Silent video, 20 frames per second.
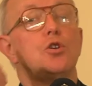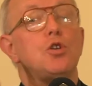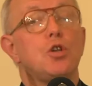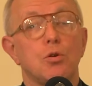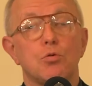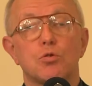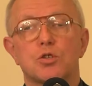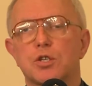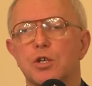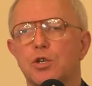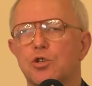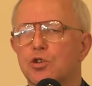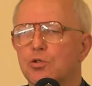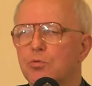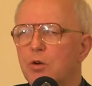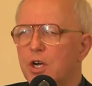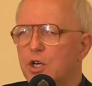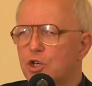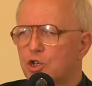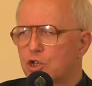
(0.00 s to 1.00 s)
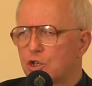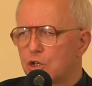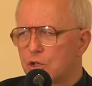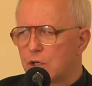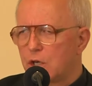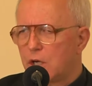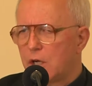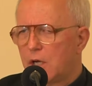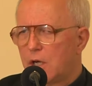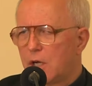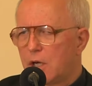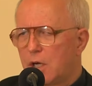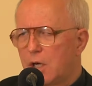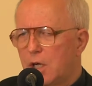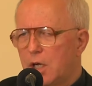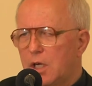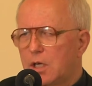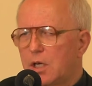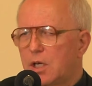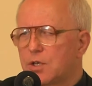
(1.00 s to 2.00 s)
new situation
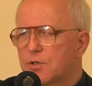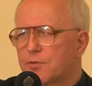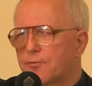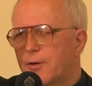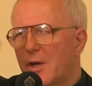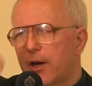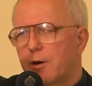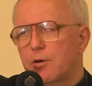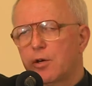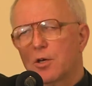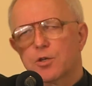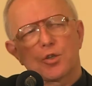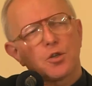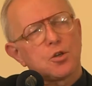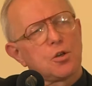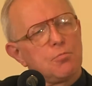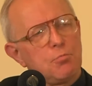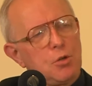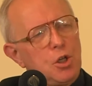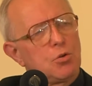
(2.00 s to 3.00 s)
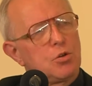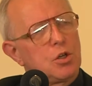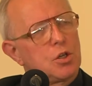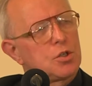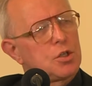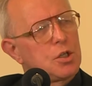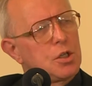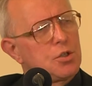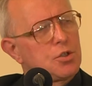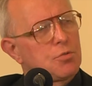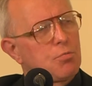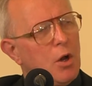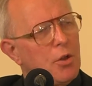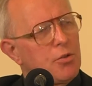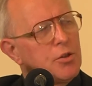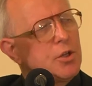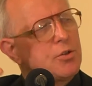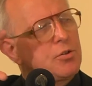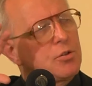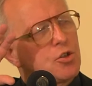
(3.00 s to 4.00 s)
in his various communities, one
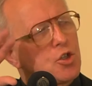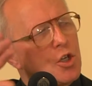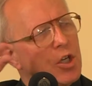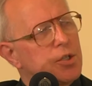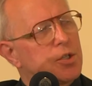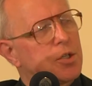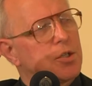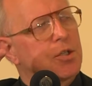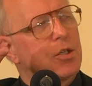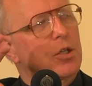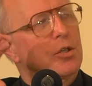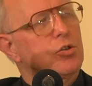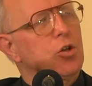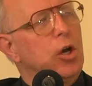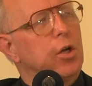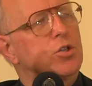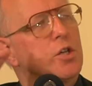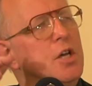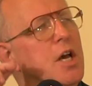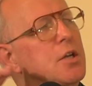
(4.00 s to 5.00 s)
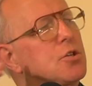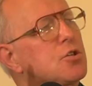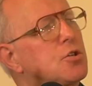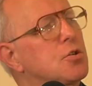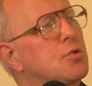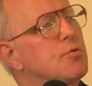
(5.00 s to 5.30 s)
that Jesus had not had to